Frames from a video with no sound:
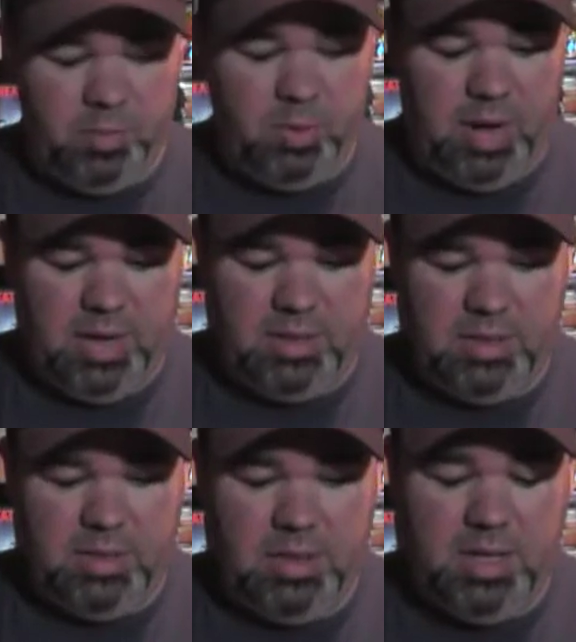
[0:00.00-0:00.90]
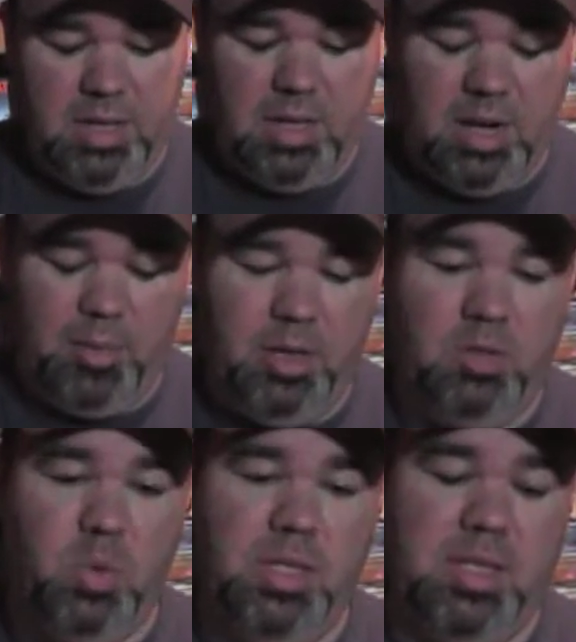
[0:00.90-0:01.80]
for the price. Copy of
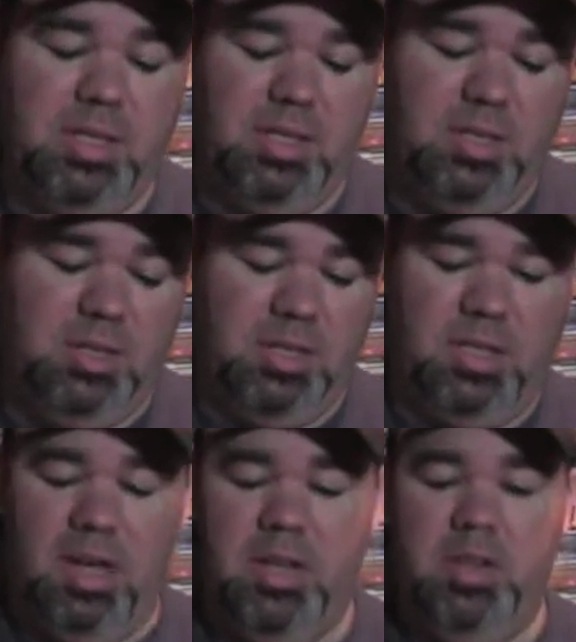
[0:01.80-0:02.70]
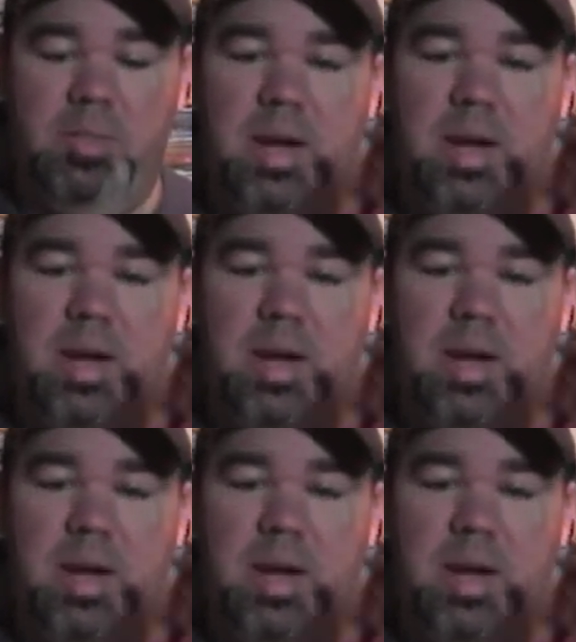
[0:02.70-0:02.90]
Twisted Sisters, Under the